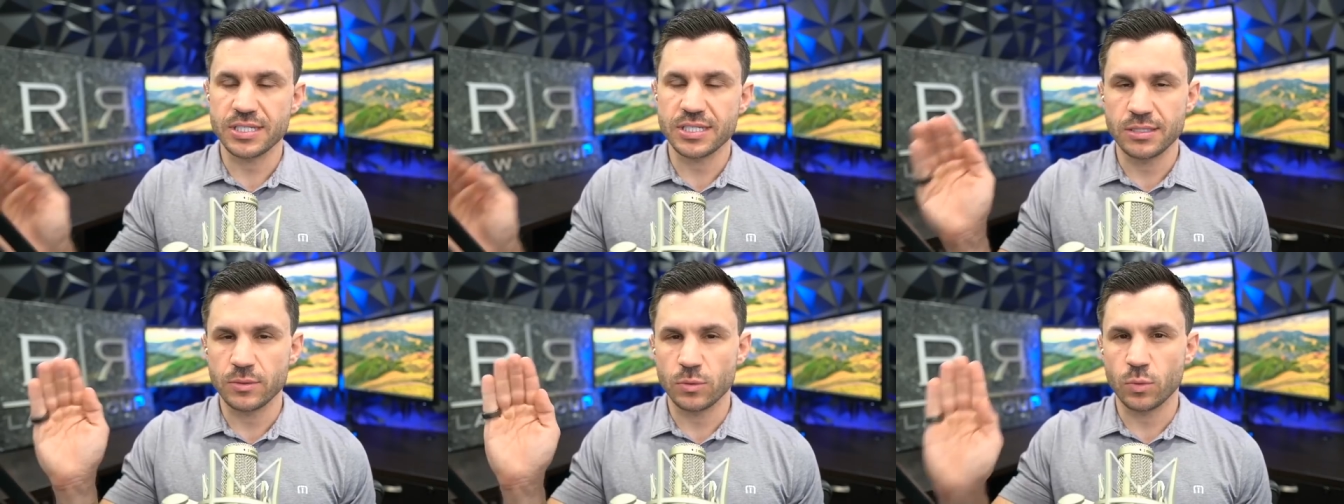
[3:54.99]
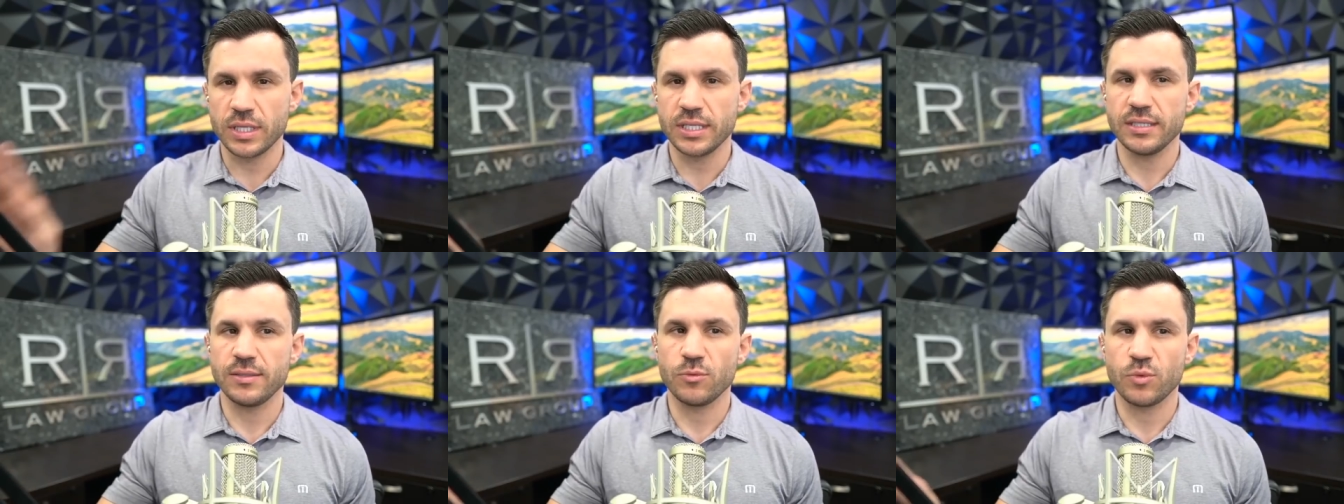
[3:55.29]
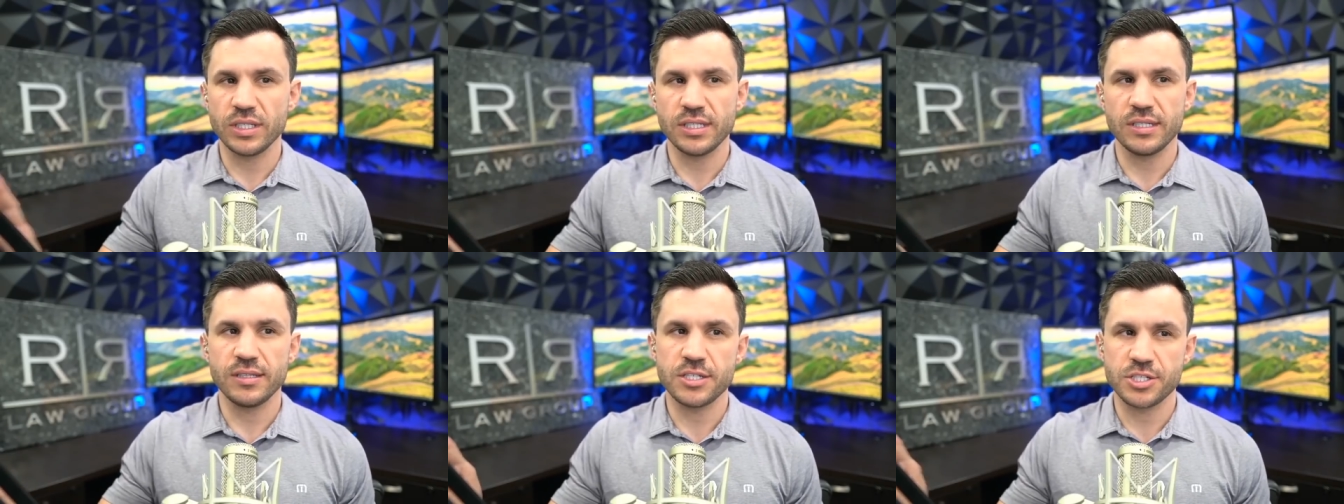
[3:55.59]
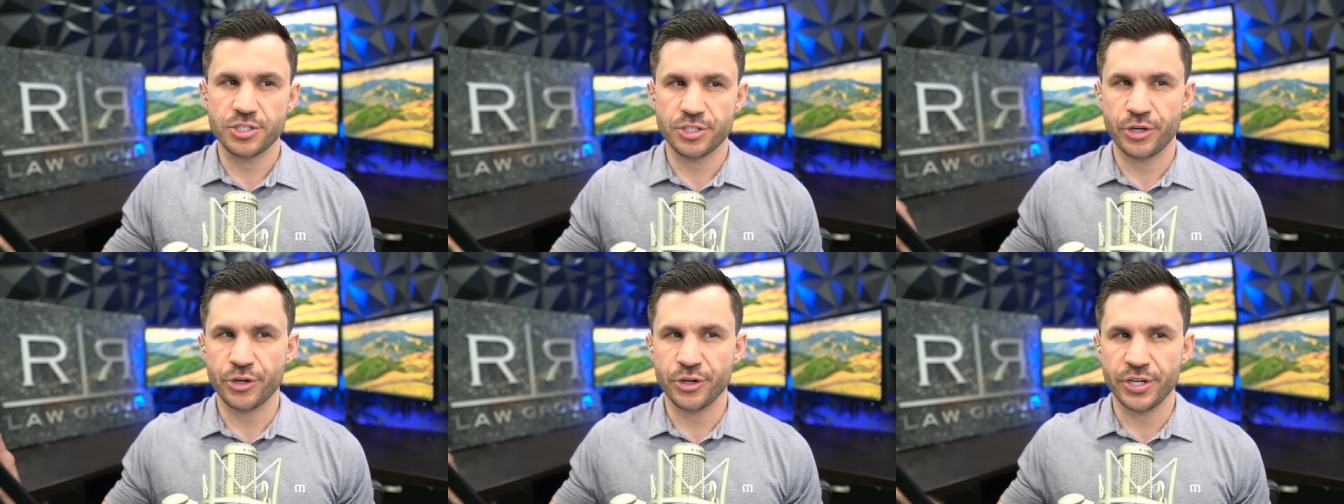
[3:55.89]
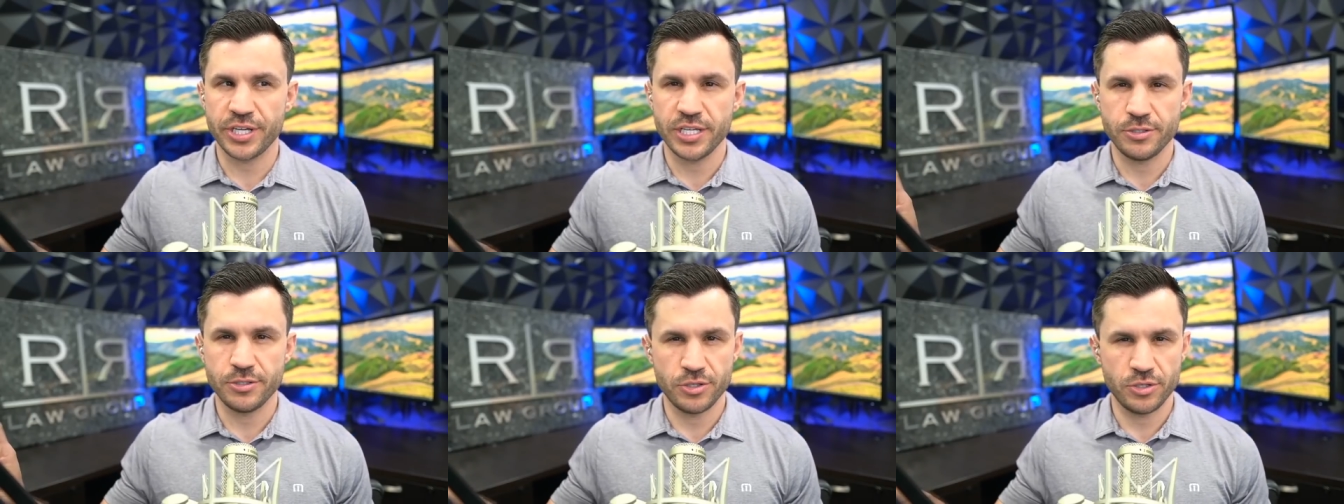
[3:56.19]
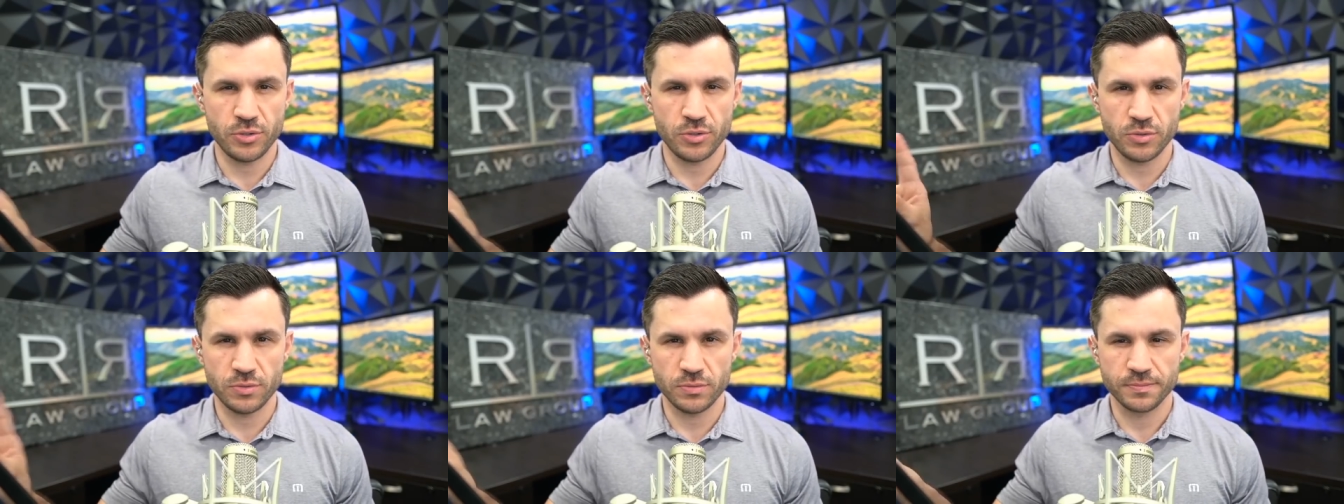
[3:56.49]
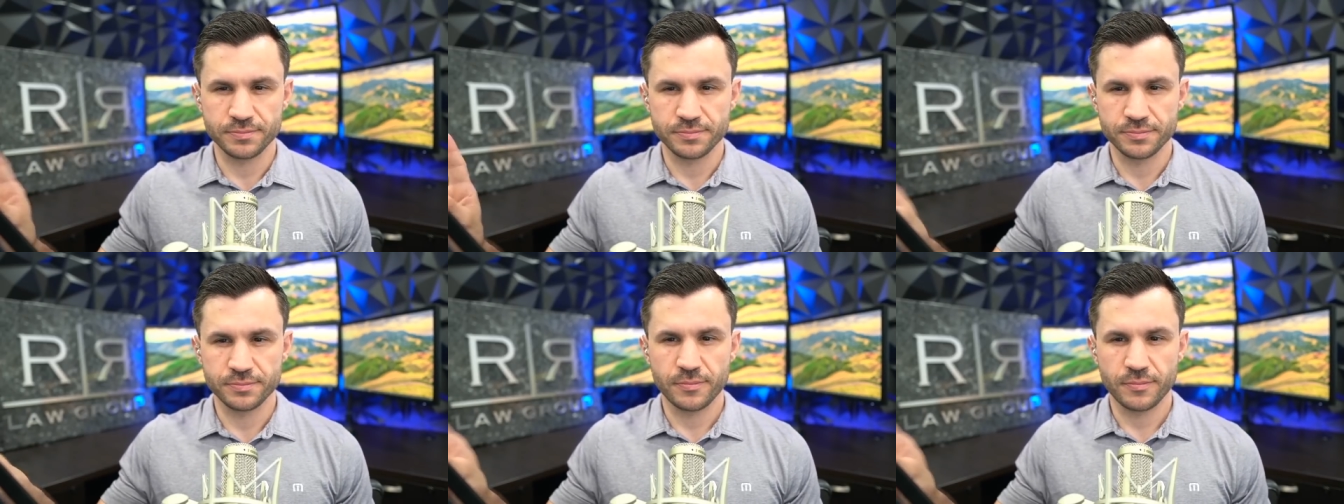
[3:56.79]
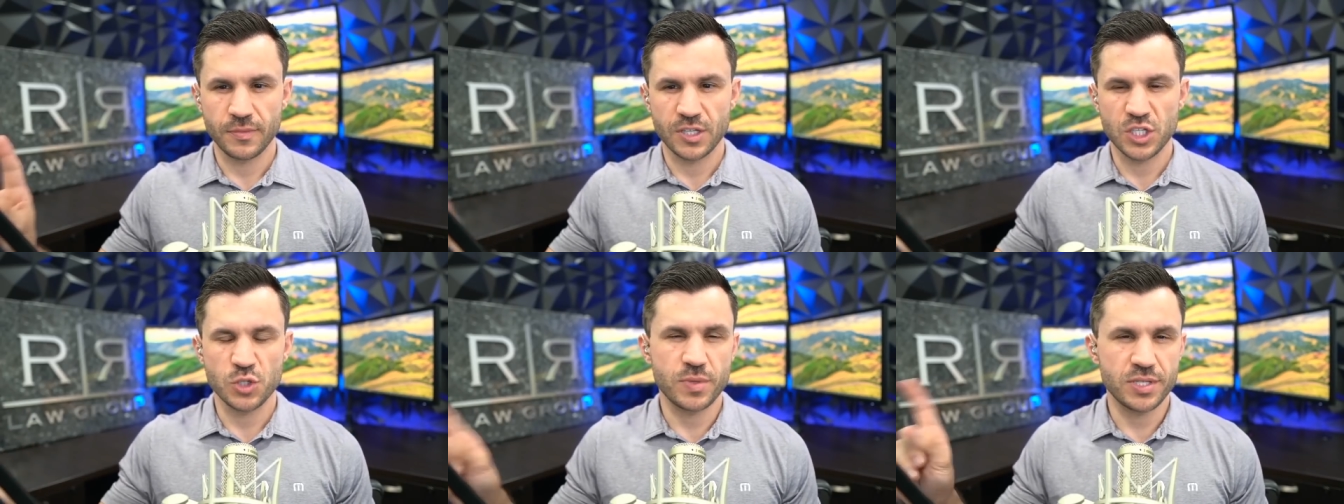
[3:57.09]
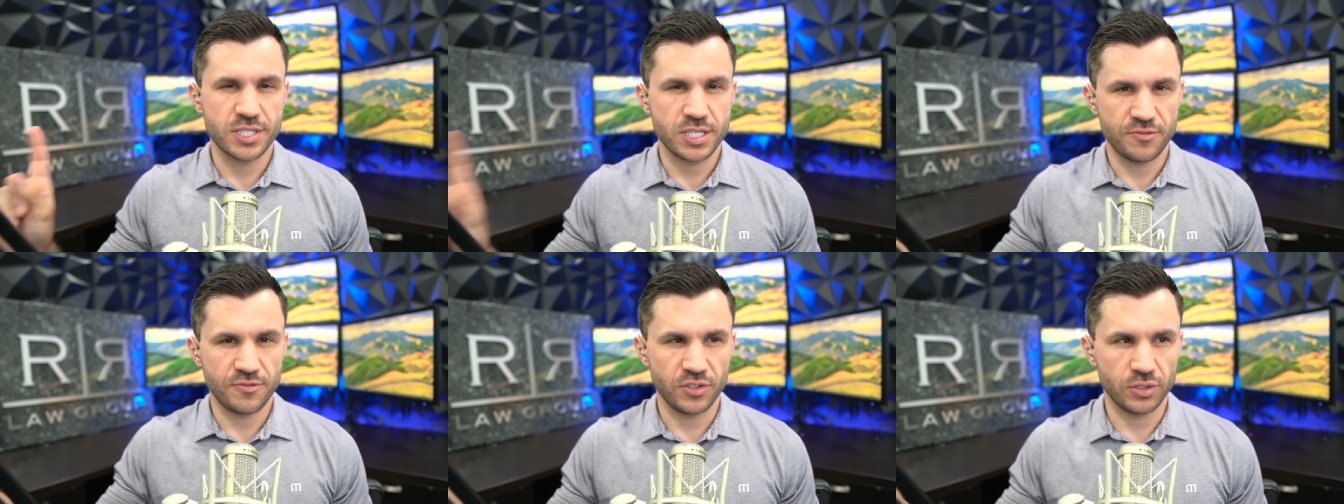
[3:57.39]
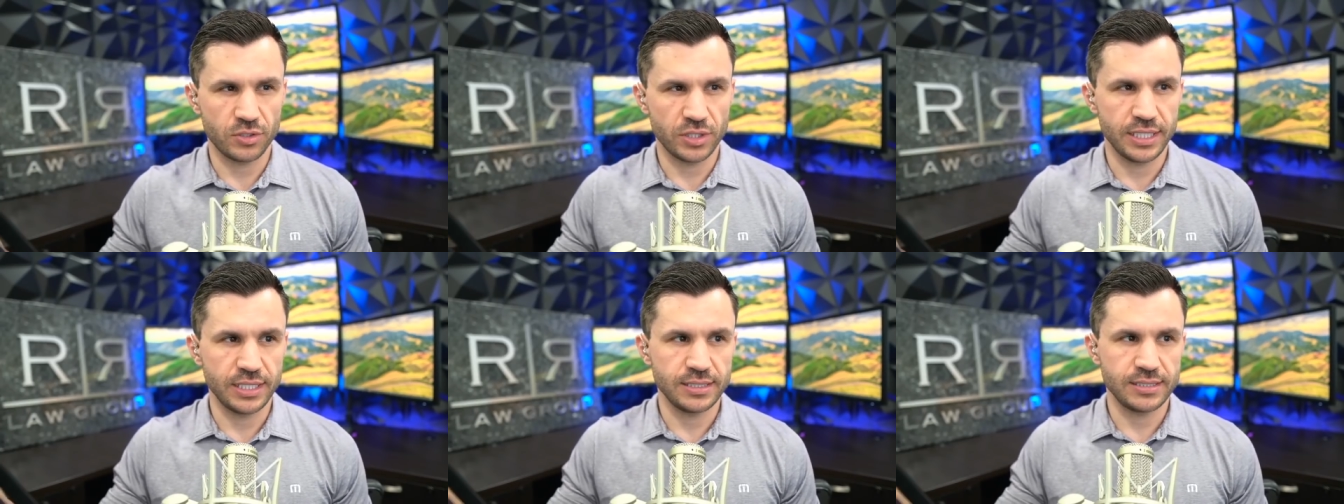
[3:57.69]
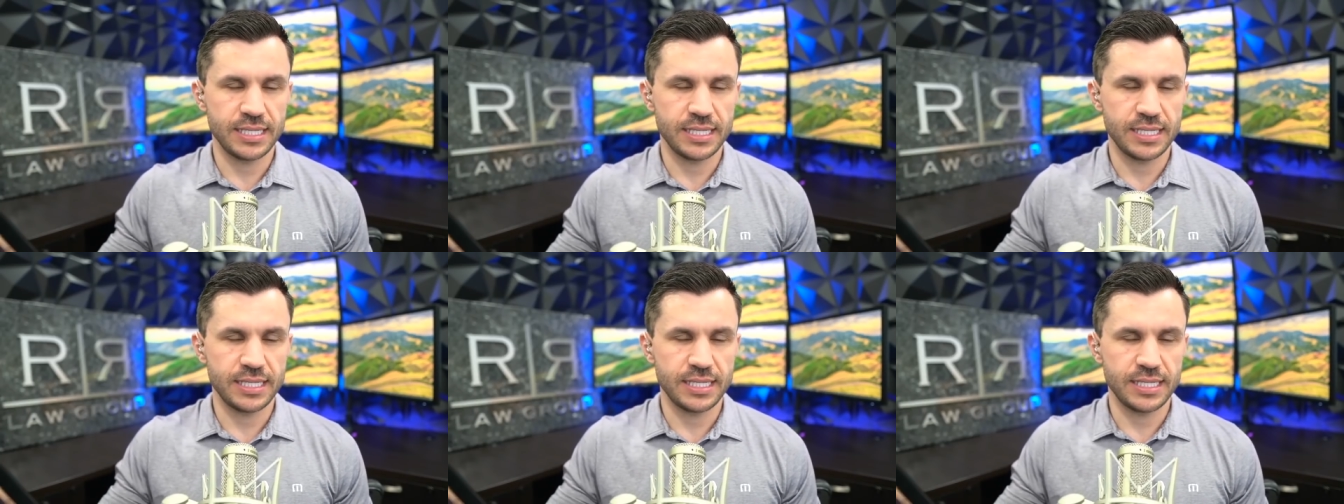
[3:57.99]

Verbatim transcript: you know, what did this attorney do specifically?